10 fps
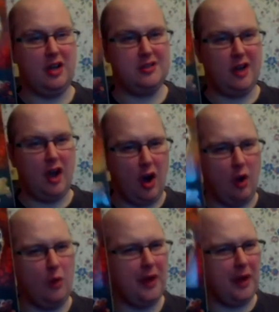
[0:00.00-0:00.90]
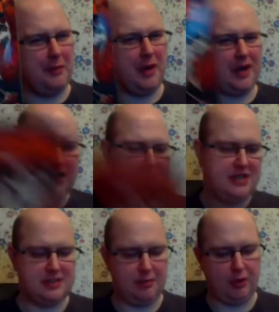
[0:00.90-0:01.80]
I hope I'm not going to be
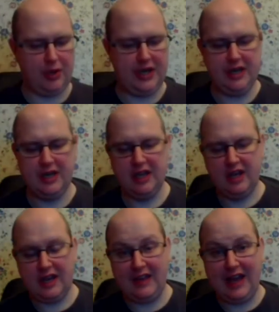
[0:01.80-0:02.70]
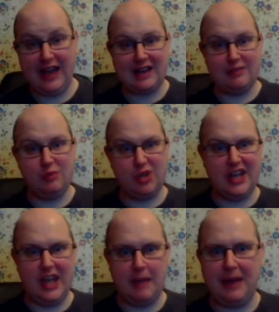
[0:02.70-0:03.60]
disappointed, and that we're going to
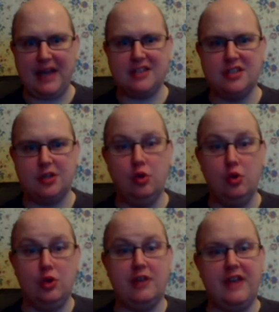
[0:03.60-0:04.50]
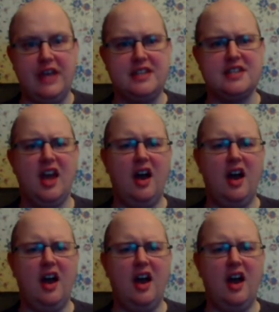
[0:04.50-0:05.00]
get back to good events.